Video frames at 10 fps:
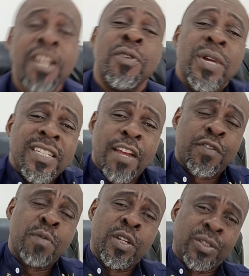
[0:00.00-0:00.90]
Once they have
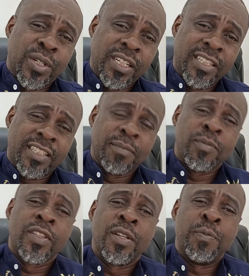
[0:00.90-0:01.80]
come on your list,
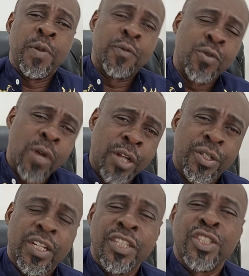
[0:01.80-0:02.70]
people who are on
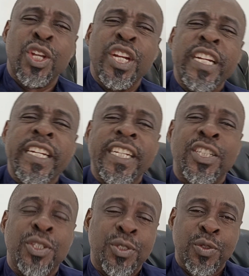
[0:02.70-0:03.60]
your list don't
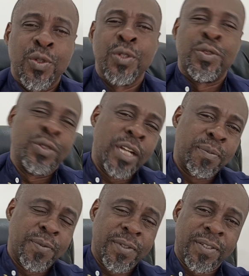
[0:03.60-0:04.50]
need you to go through
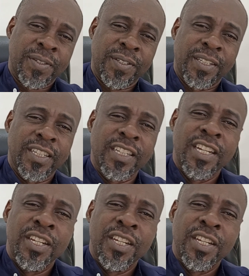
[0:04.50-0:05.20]
that process again.